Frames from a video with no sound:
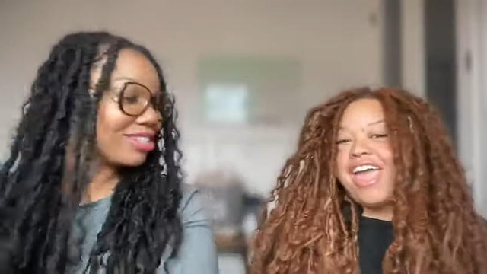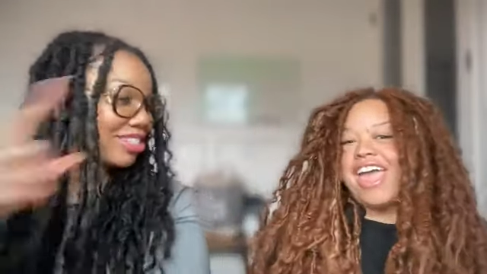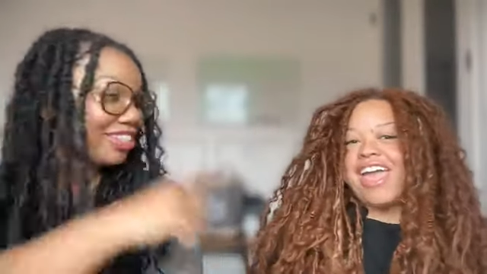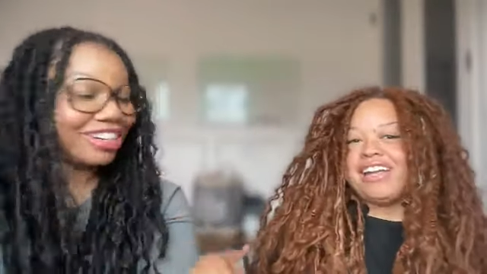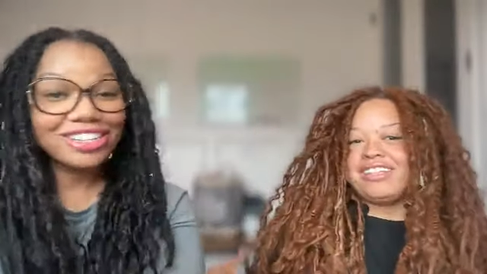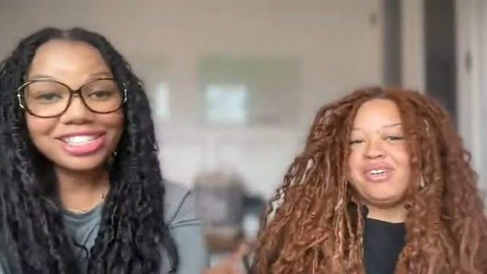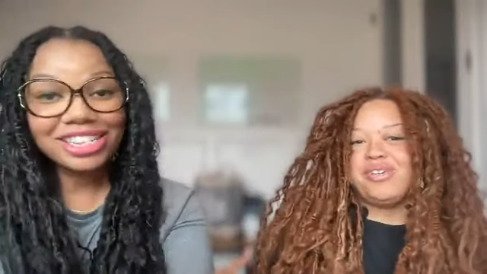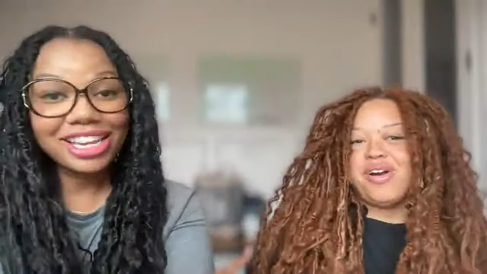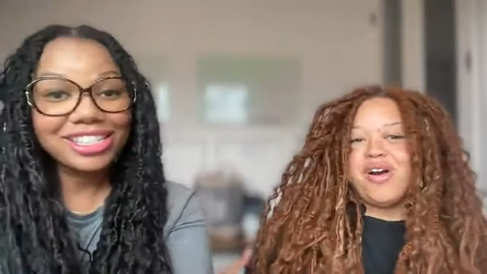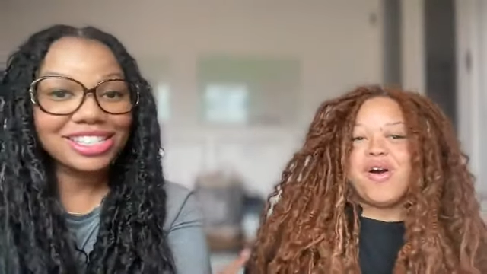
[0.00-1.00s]
Speaker 1: Here
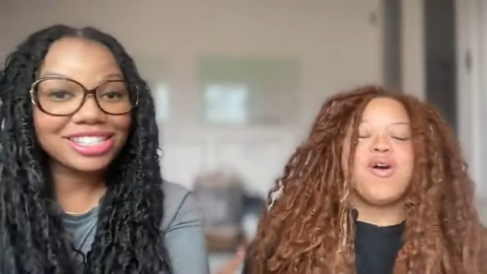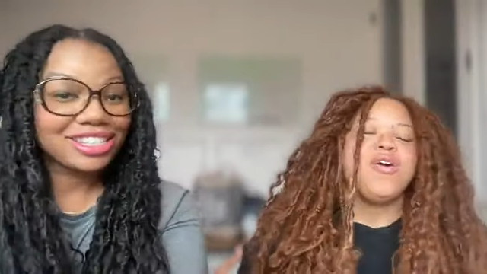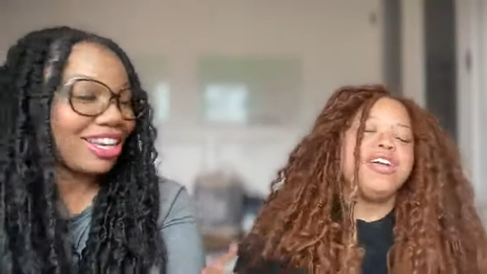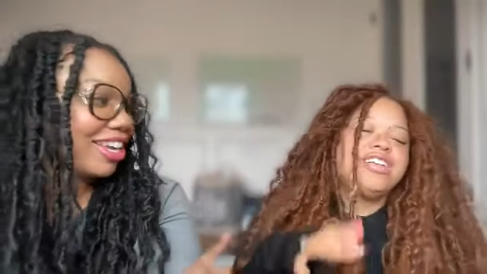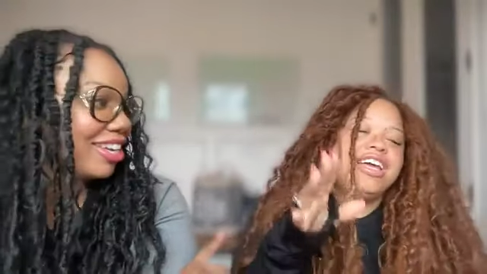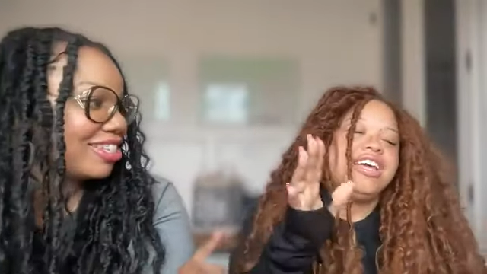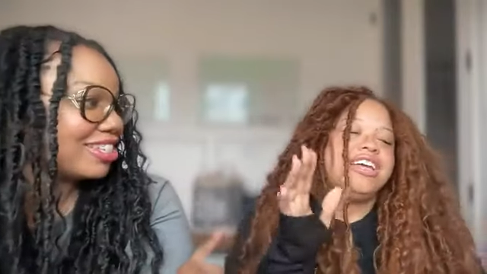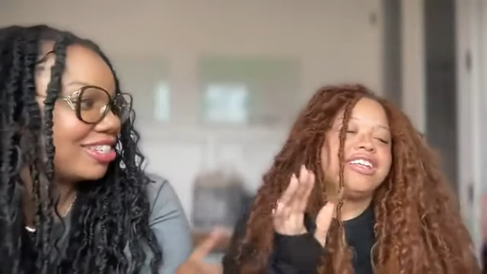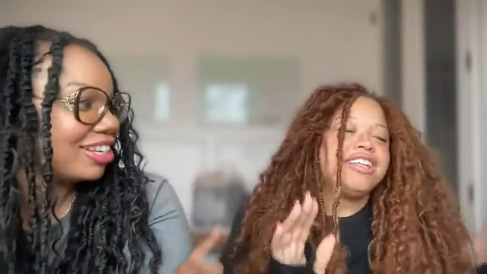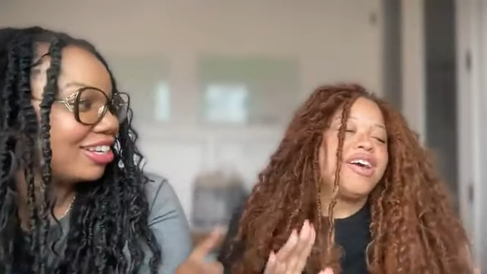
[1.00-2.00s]
says he says.
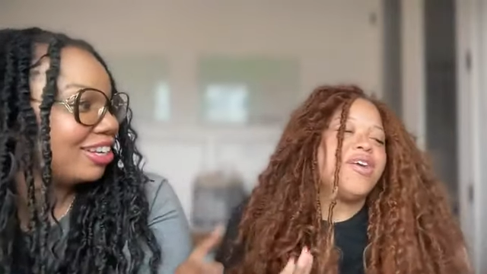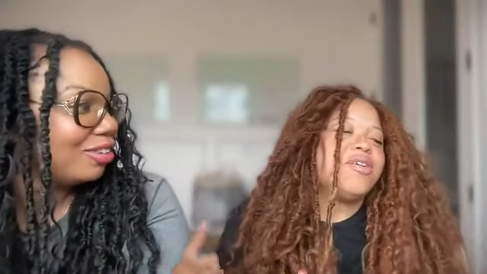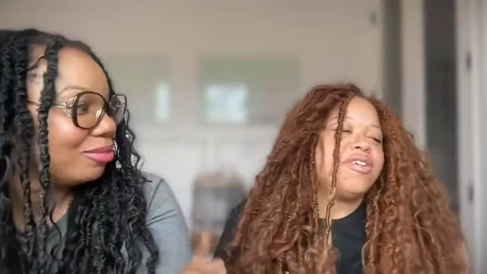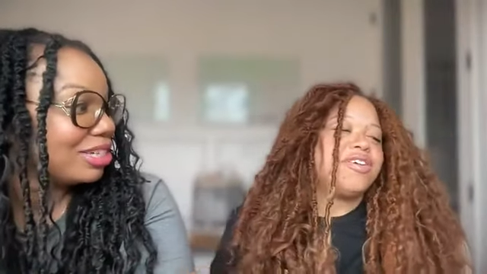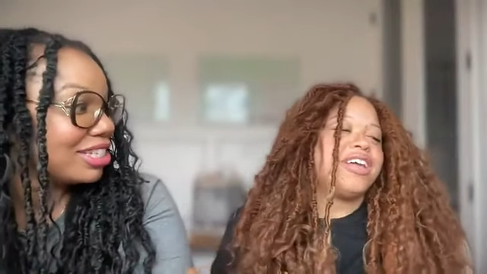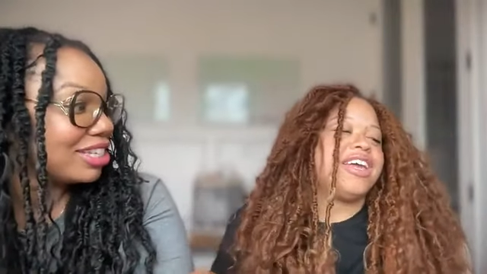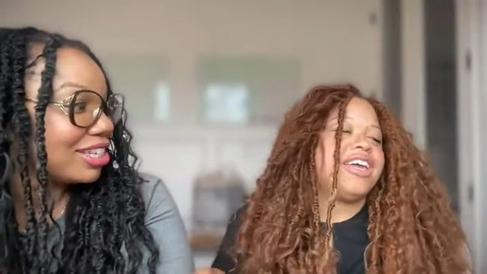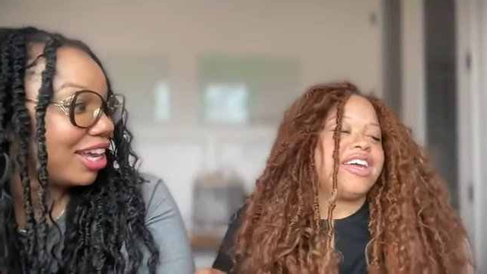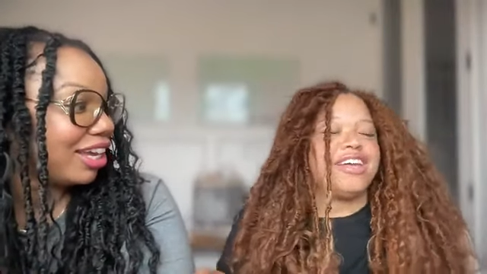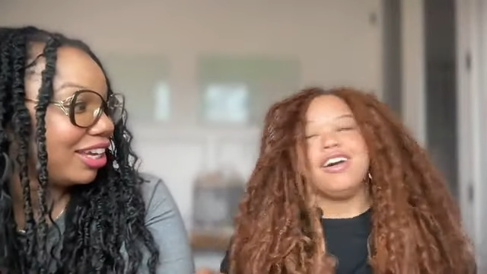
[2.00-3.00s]
What did he say?